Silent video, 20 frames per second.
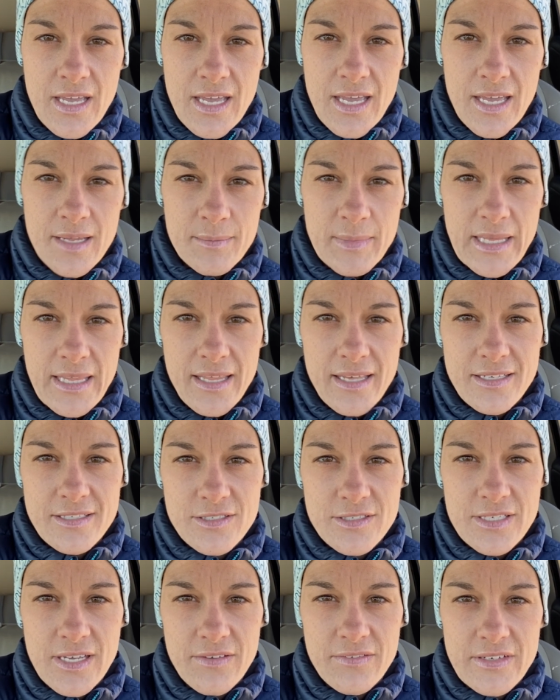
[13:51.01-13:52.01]
and my legs
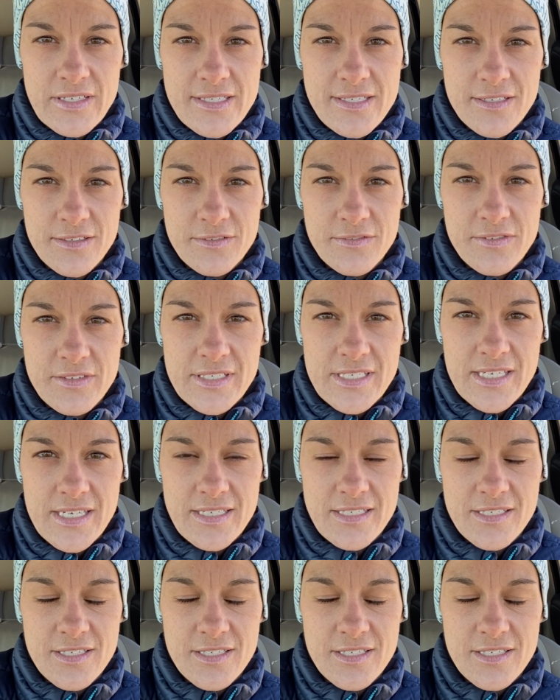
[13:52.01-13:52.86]
are definitely still fatigued.